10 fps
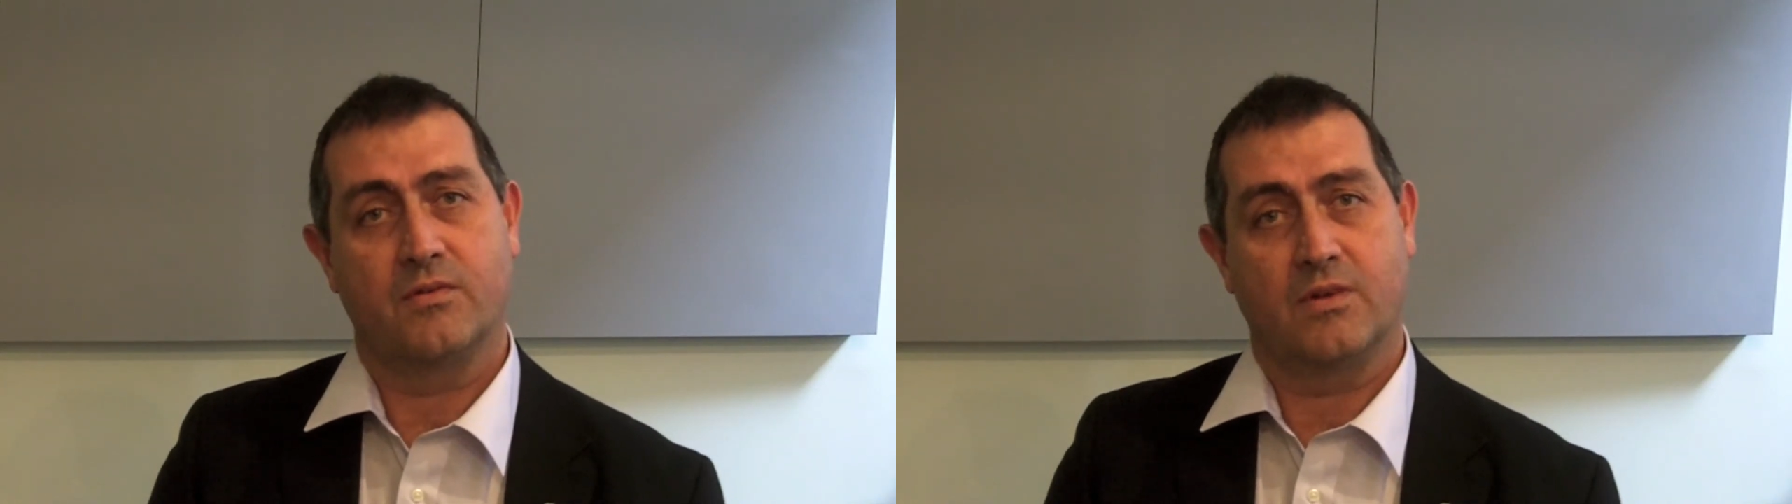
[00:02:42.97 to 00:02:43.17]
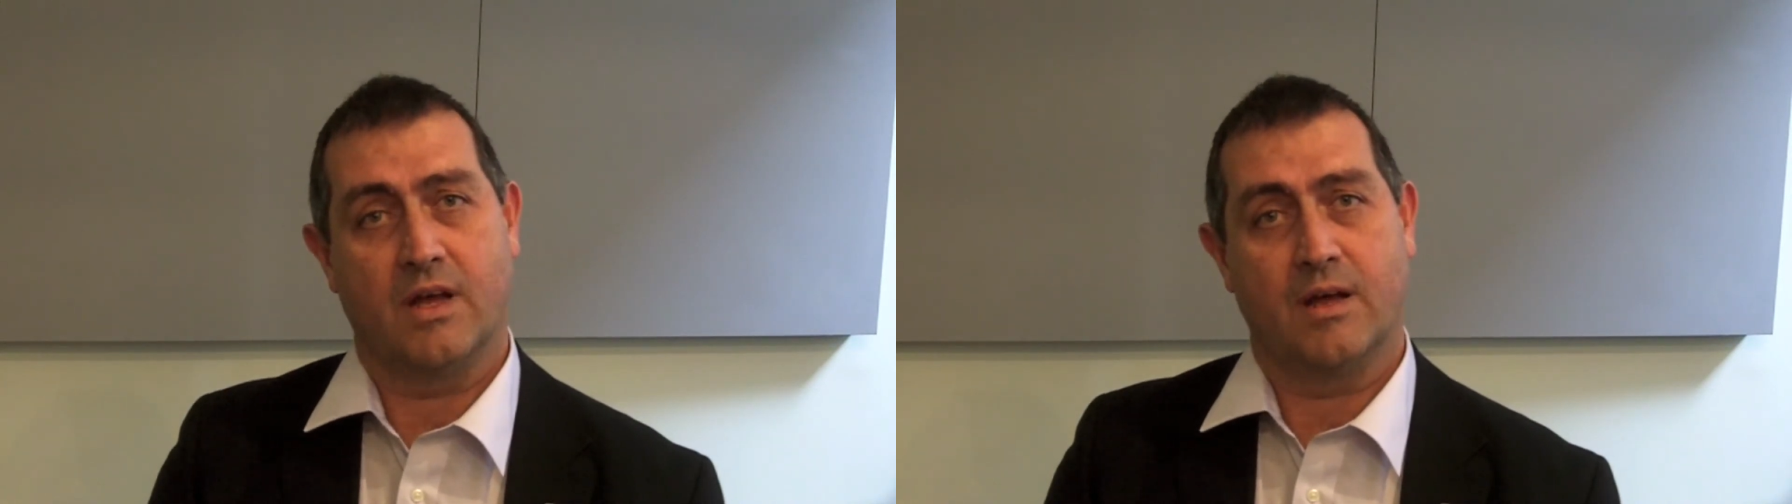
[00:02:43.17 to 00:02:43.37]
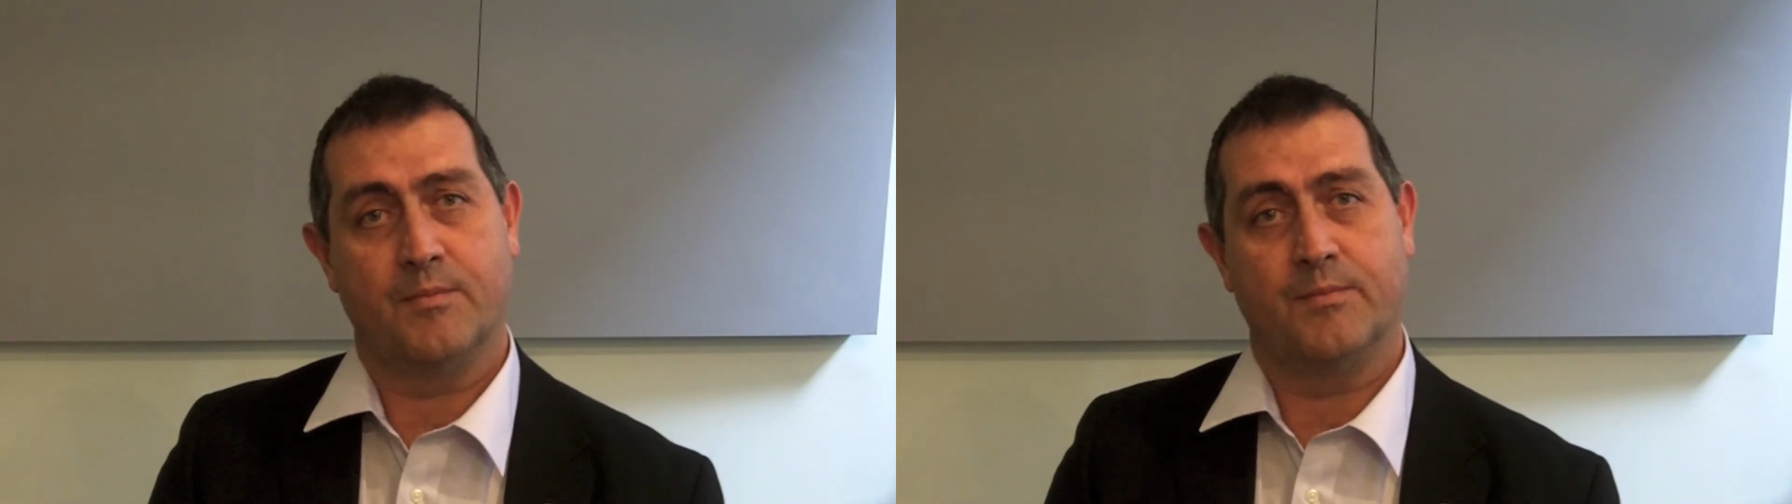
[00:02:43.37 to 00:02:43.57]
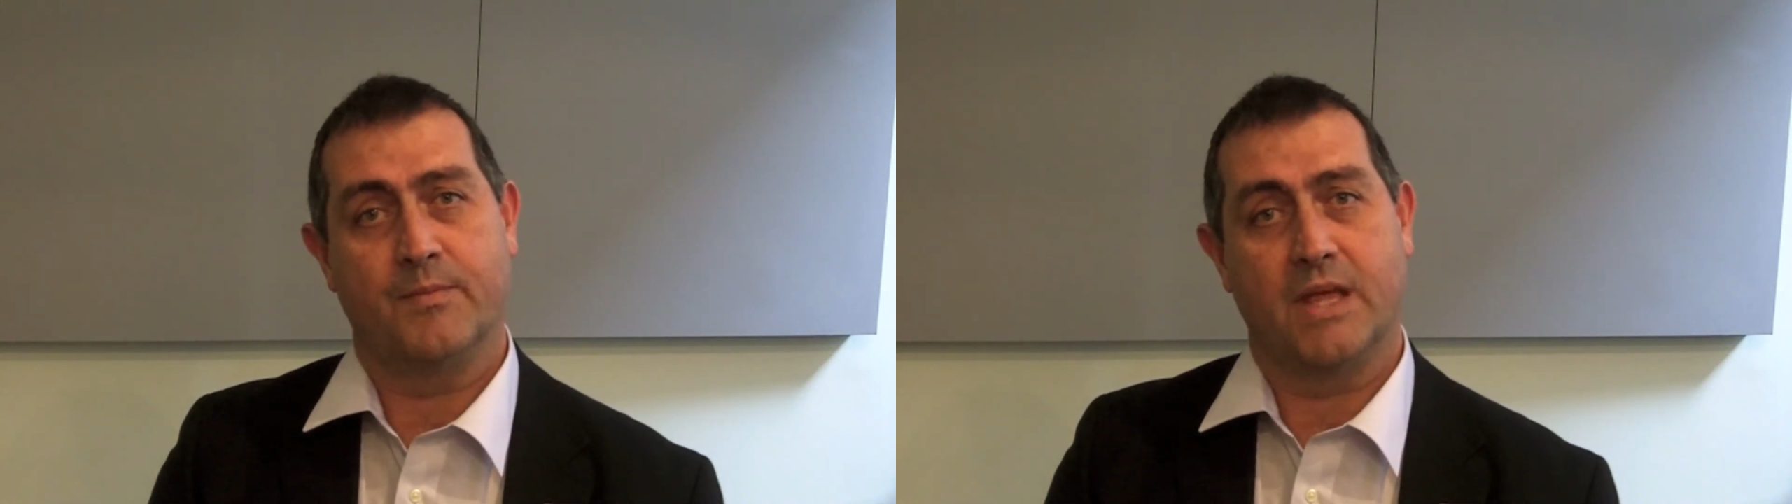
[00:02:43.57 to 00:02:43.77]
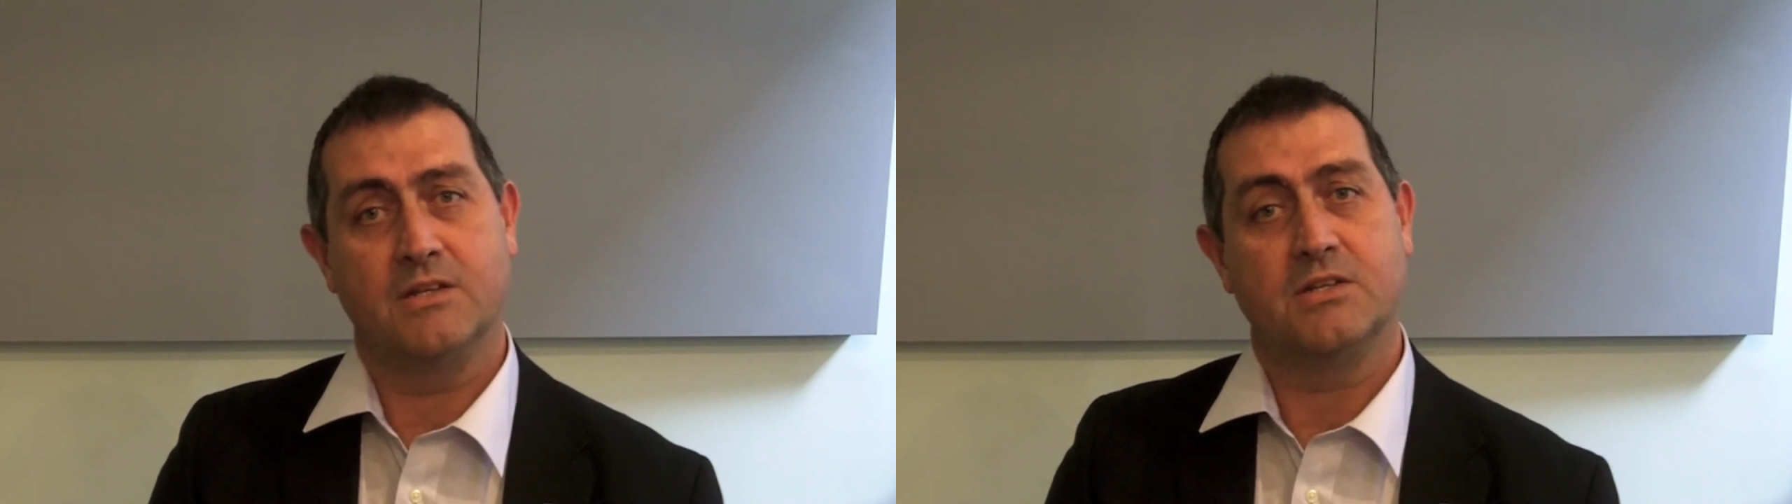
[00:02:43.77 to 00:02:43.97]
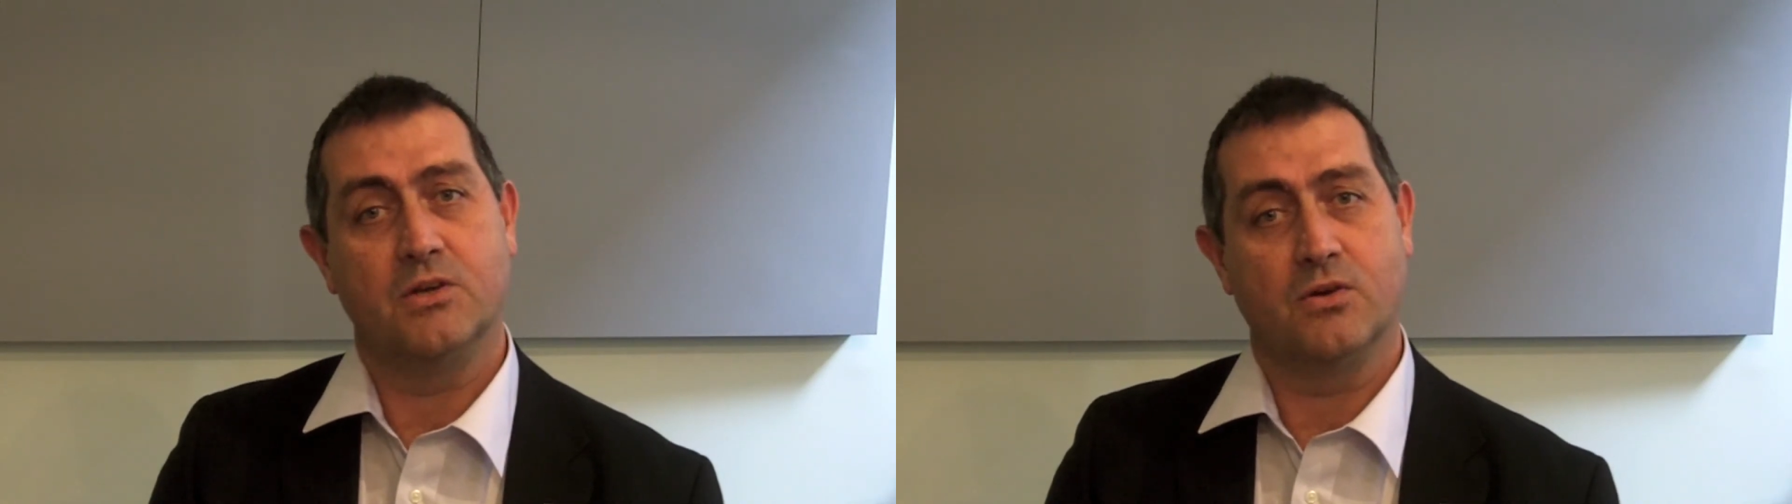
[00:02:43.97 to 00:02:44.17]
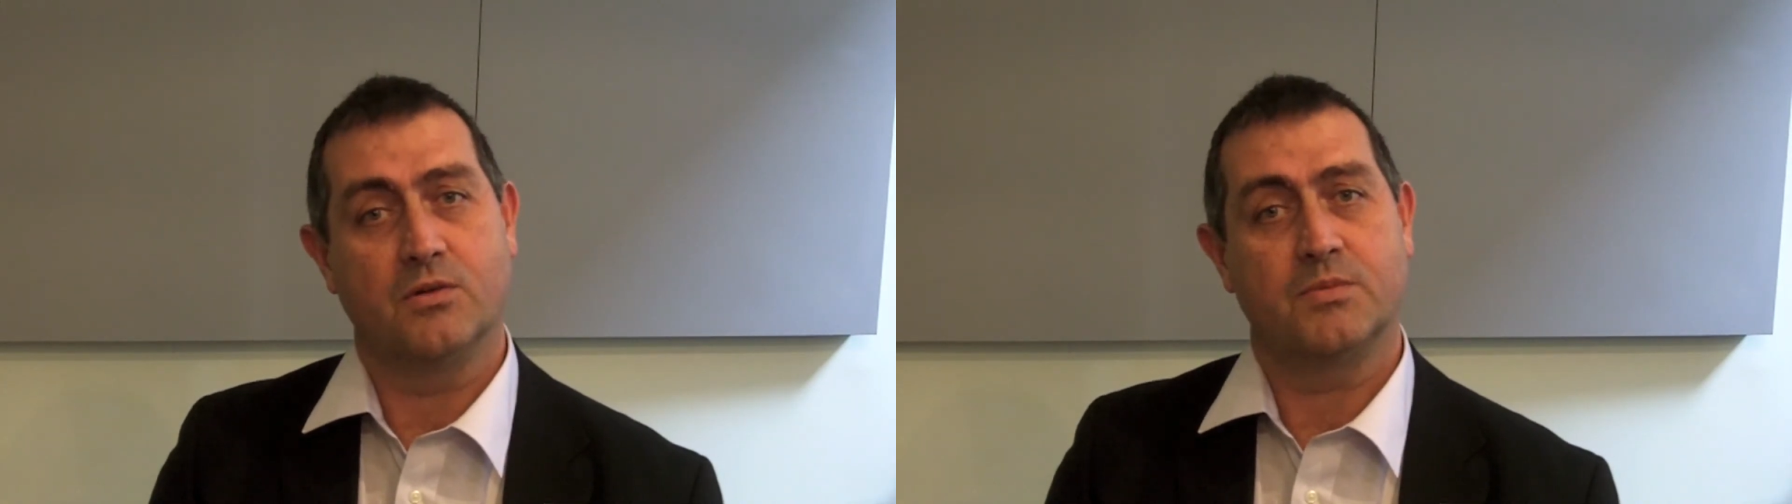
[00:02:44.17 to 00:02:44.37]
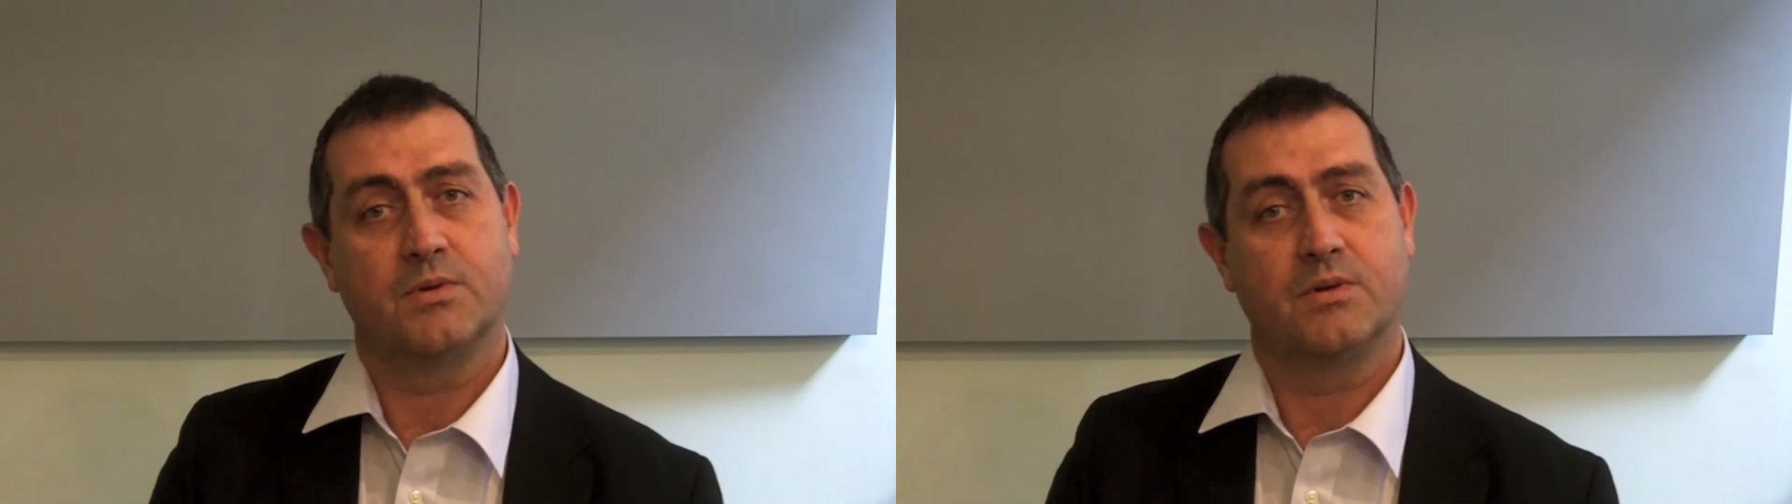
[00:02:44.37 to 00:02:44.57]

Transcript: into Europe,